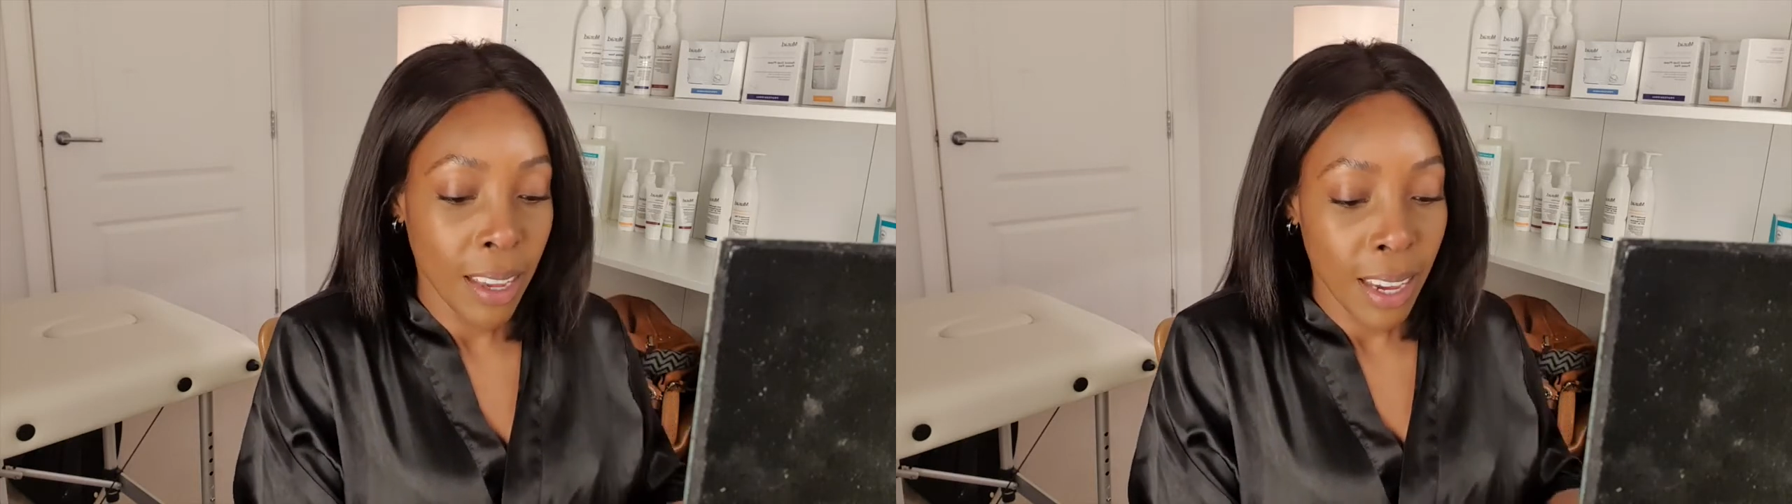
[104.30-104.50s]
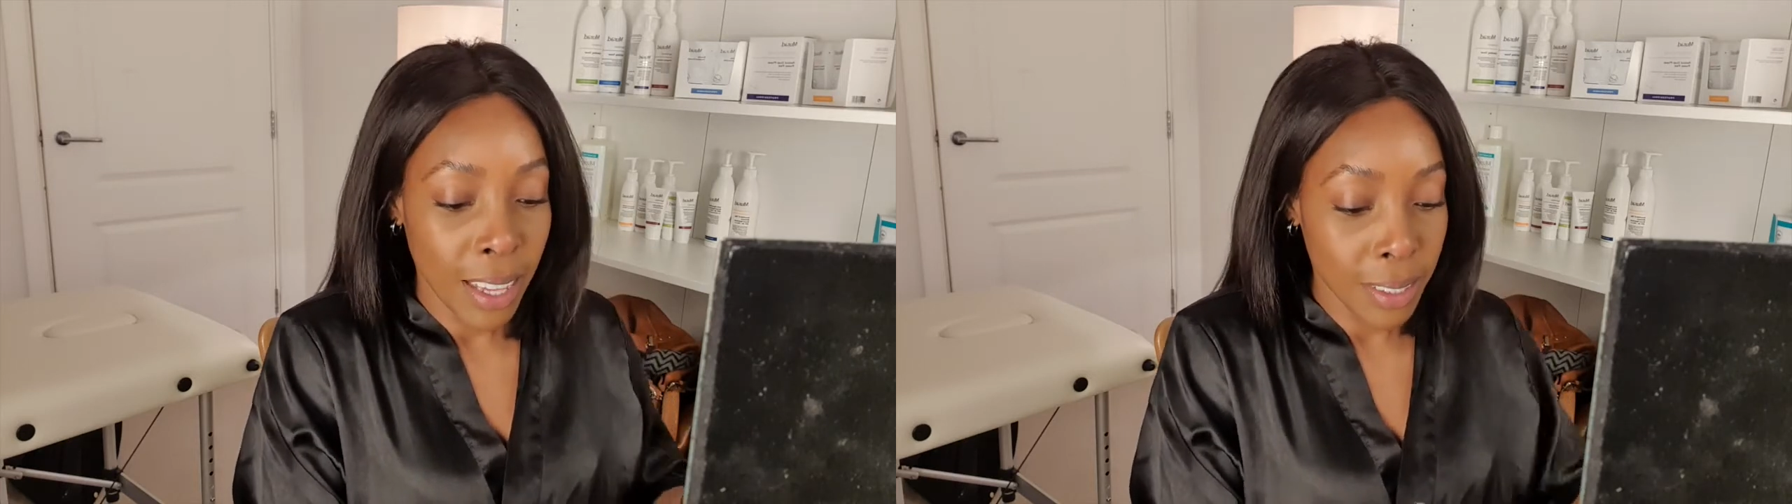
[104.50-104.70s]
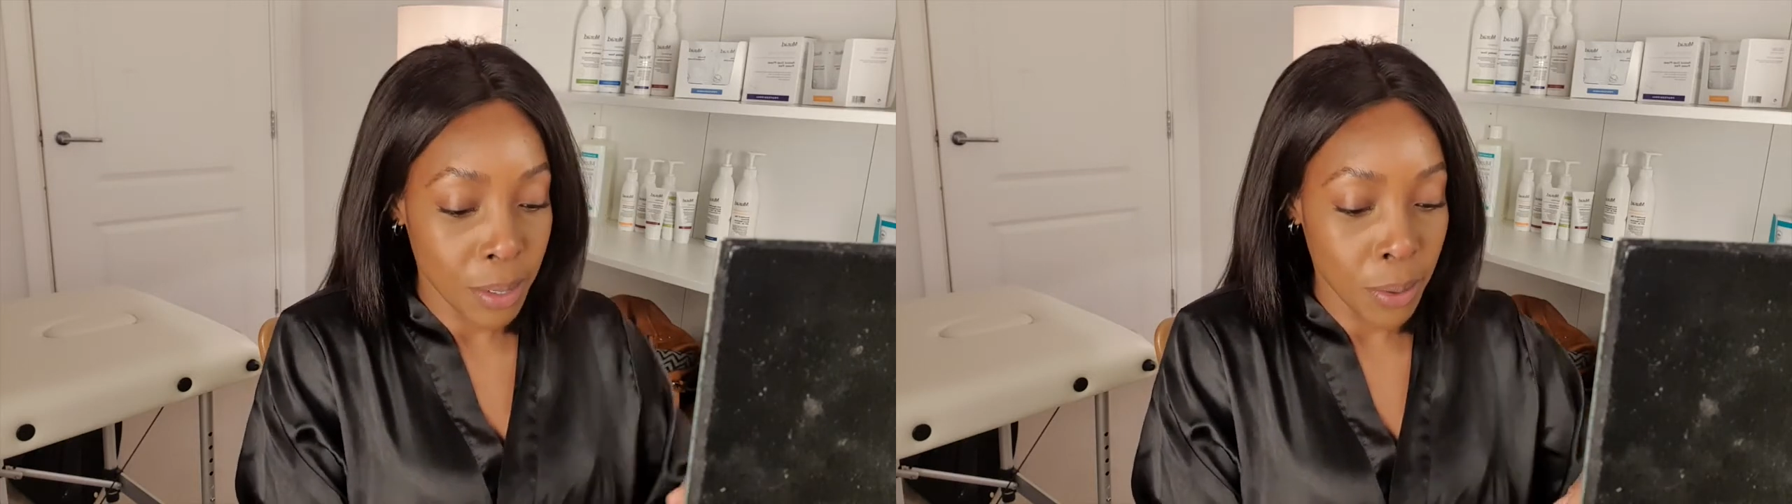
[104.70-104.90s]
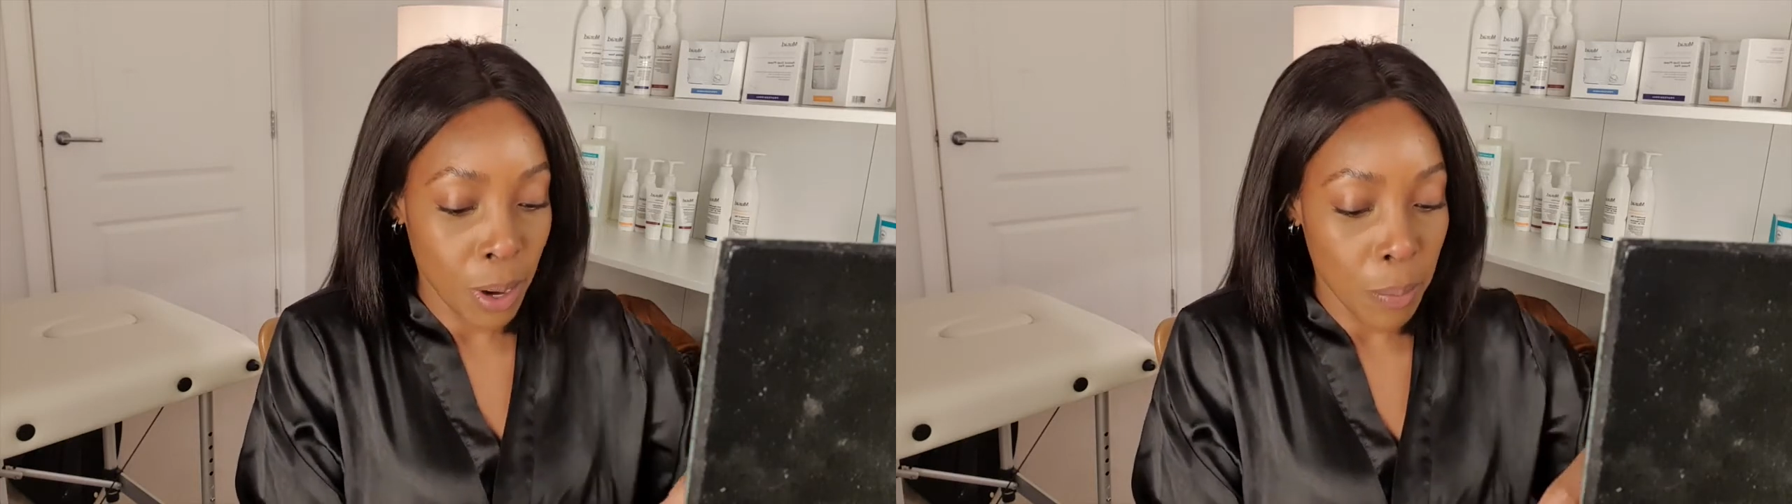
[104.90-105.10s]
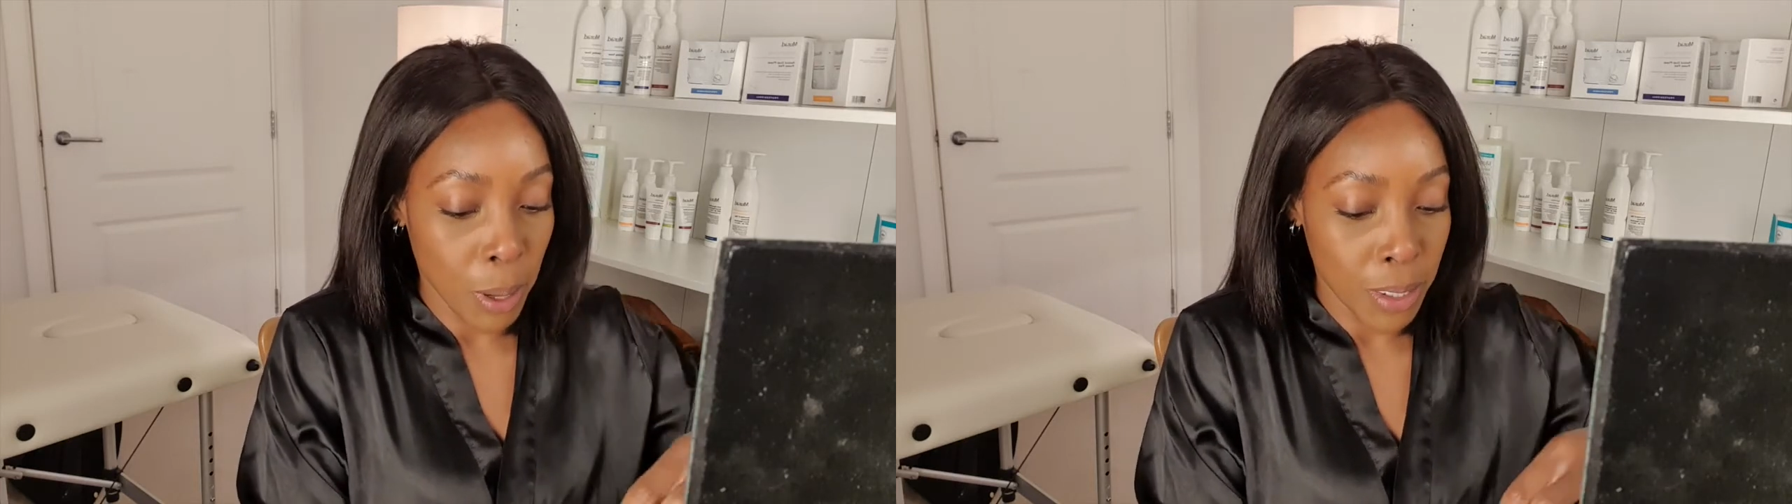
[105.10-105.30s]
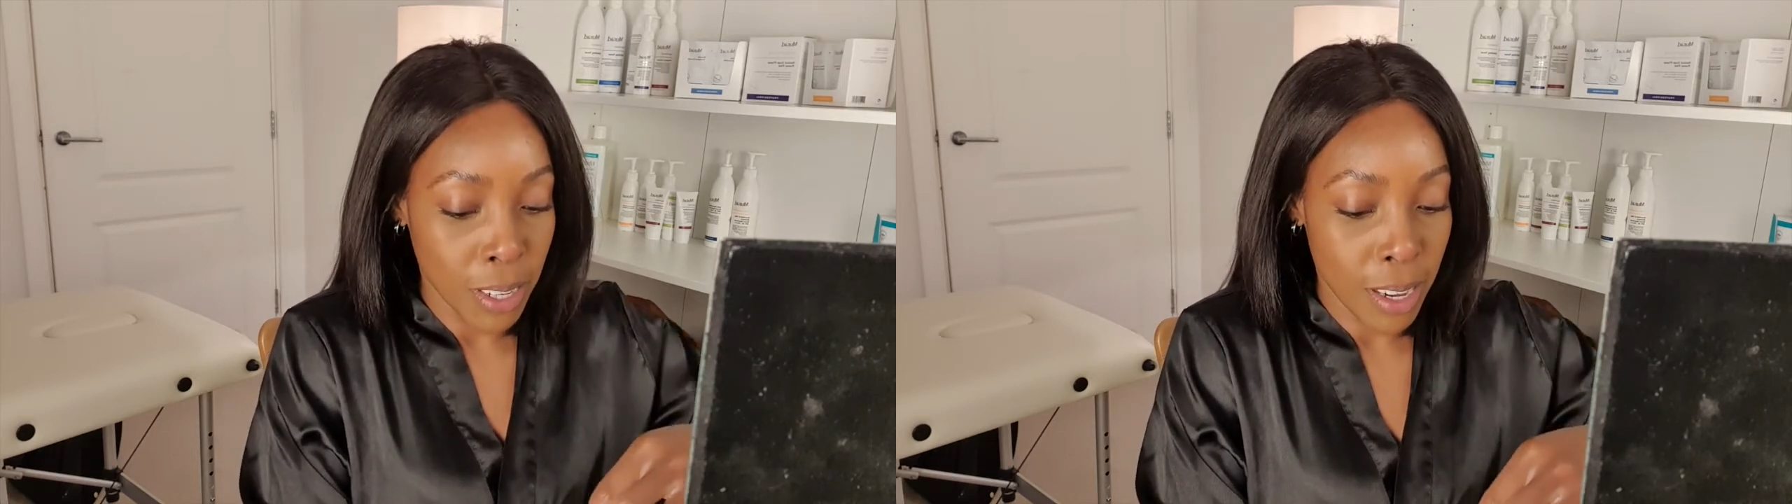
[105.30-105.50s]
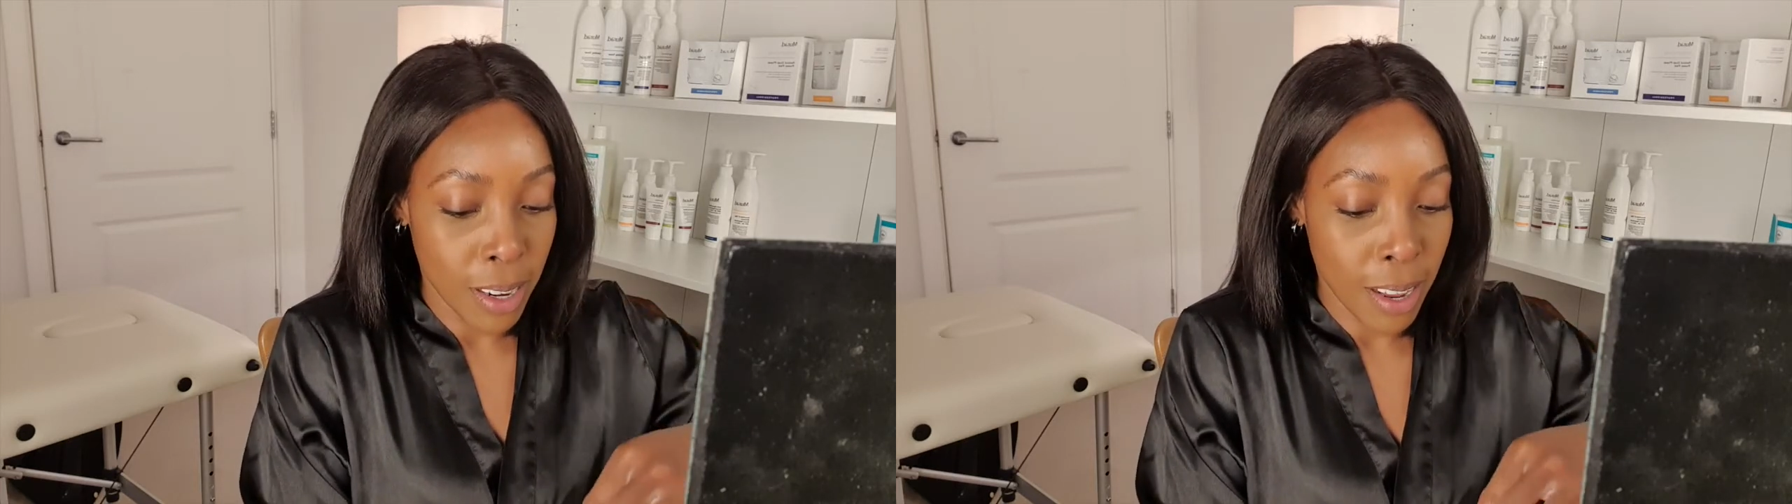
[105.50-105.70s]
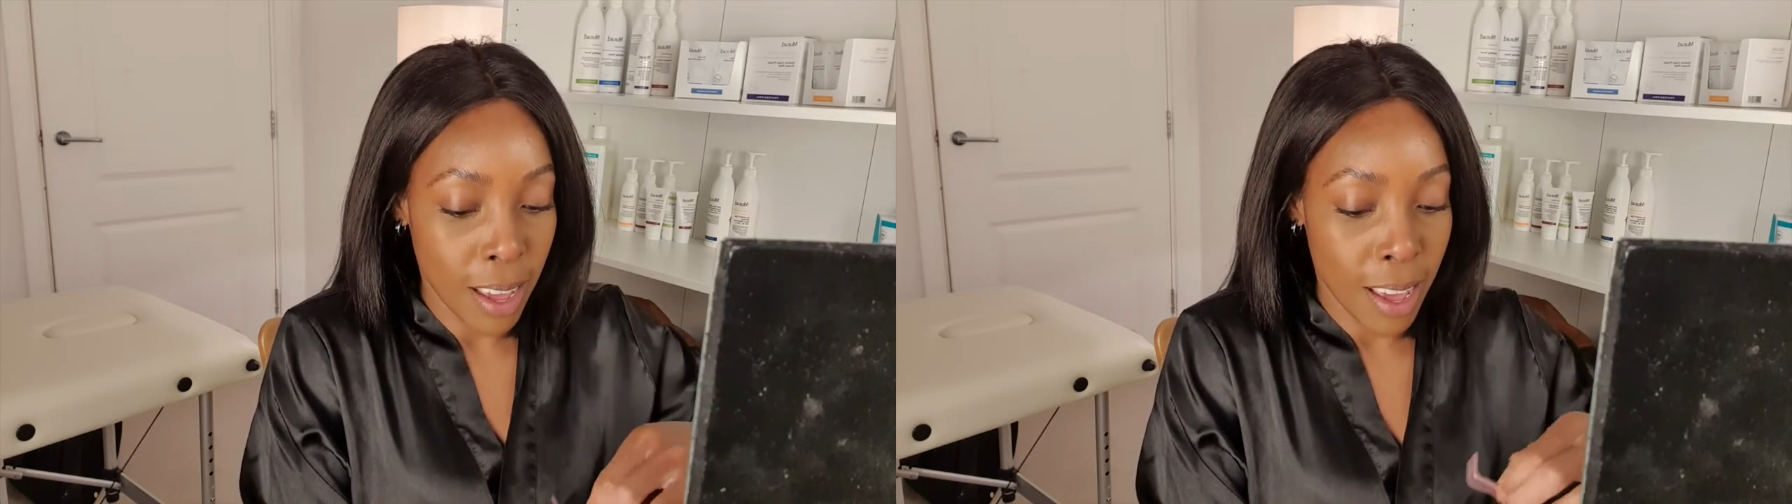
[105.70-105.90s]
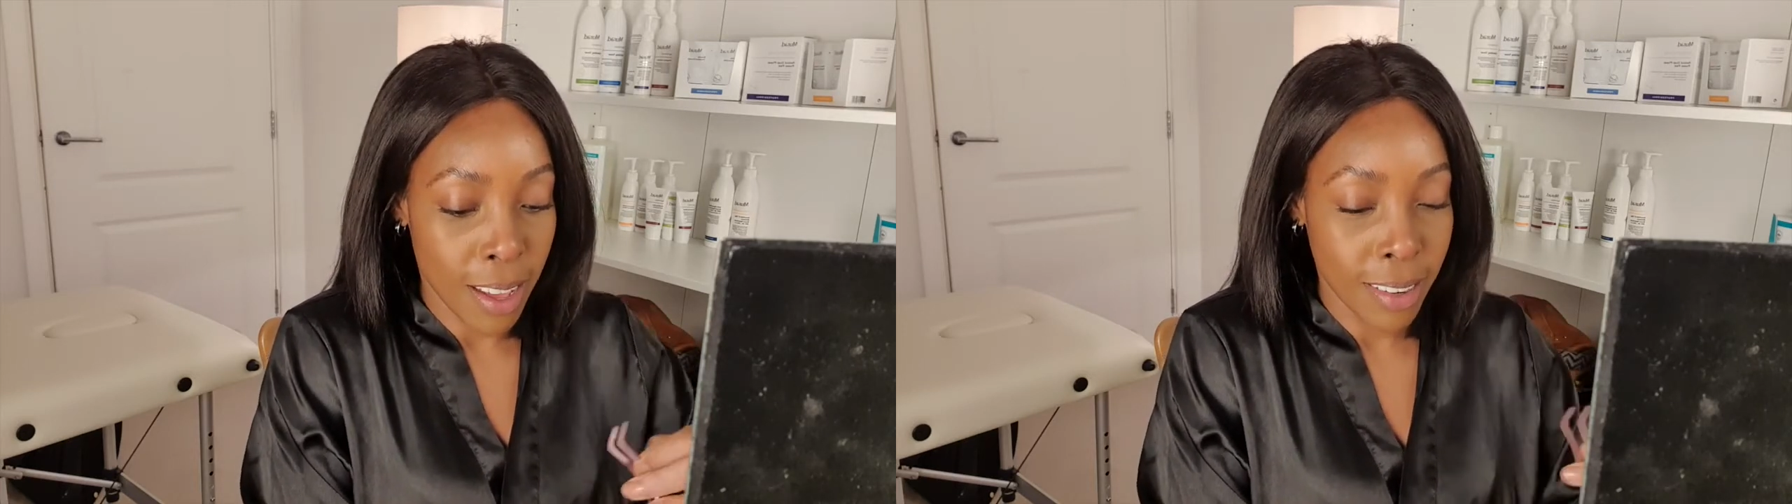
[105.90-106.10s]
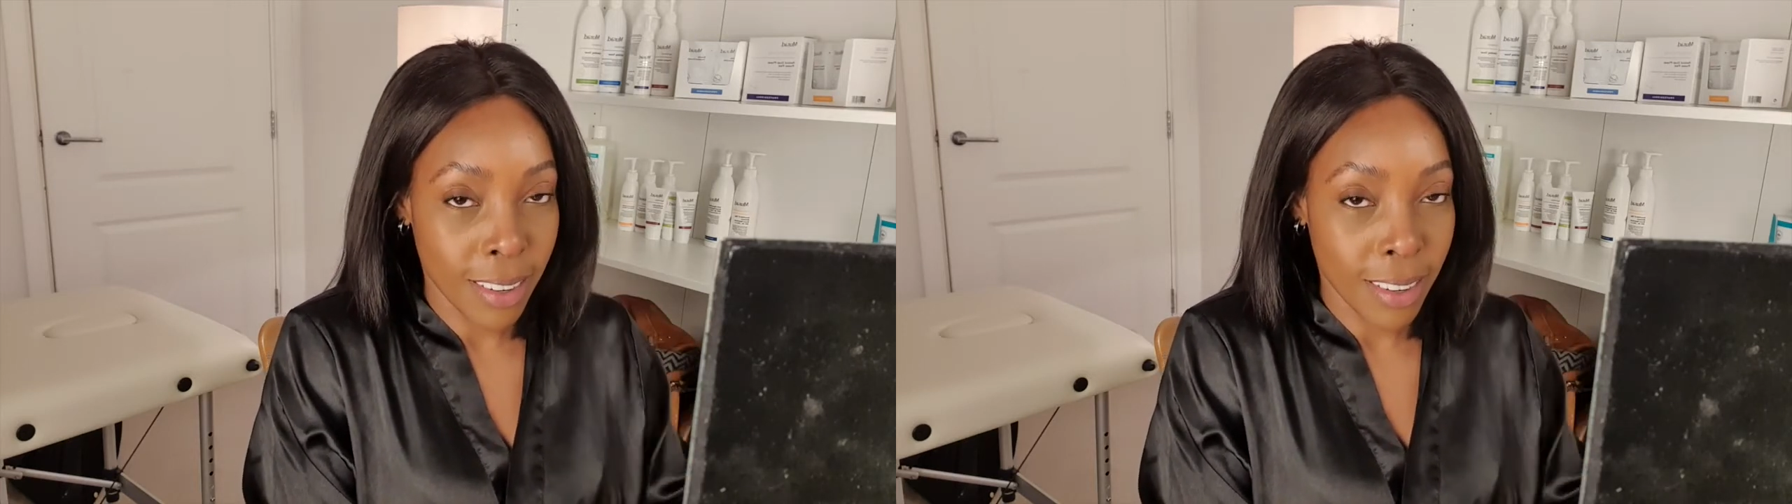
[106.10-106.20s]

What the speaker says: hit the subscribe button and